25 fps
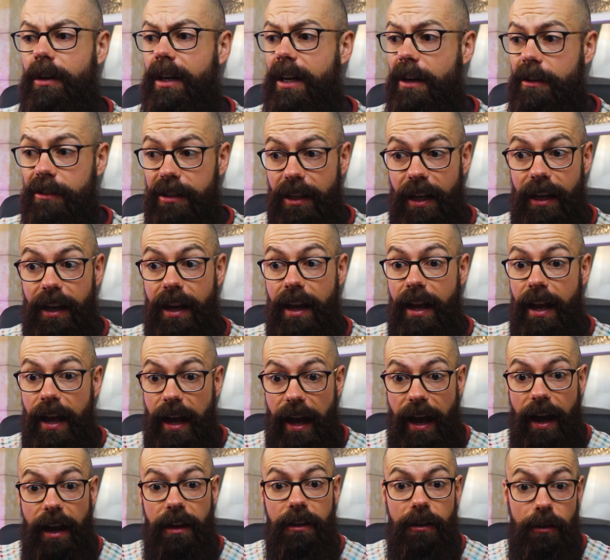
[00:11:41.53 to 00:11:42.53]
And I was like,
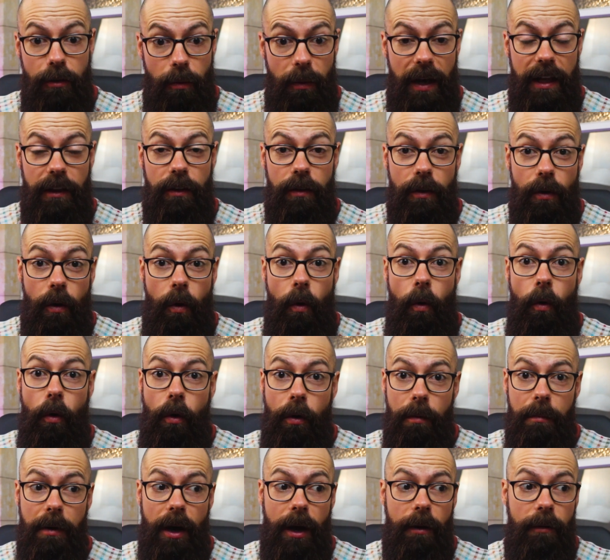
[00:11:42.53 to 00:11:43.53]
you went through
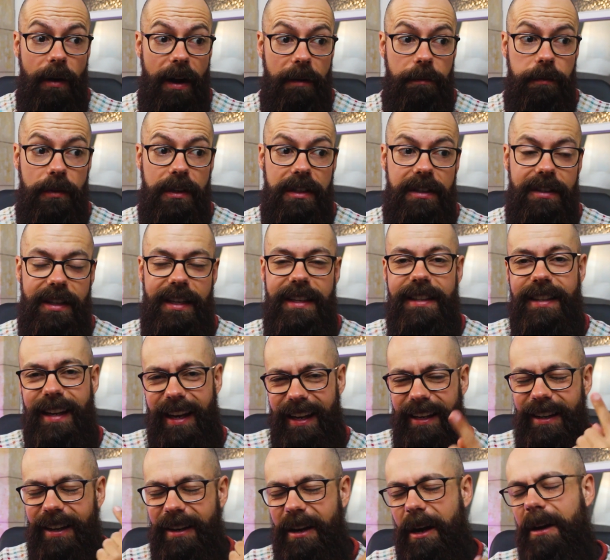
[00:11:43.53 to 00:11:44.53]
all my references
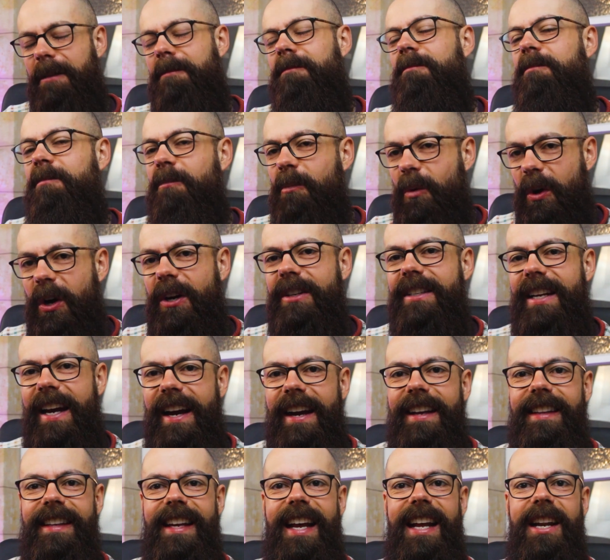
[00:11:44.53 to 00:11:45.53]
and i worked
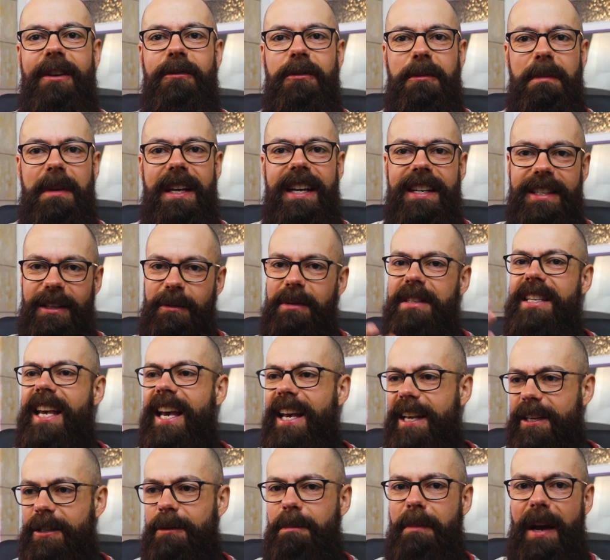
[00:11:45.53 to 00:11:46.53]
out in the end it was because it was
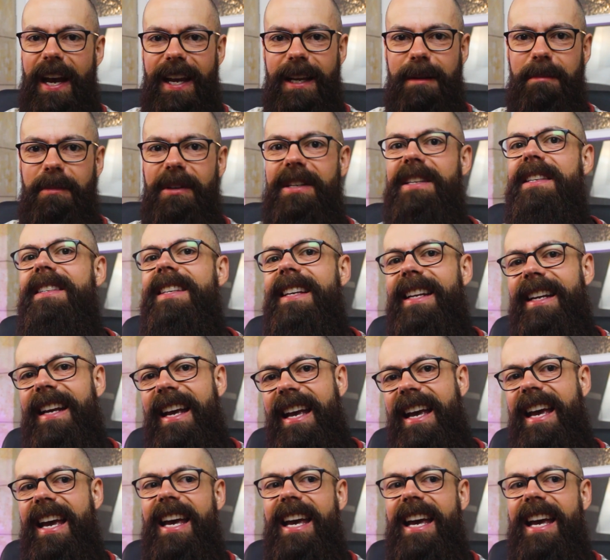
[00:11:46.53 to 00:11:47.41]
his papers and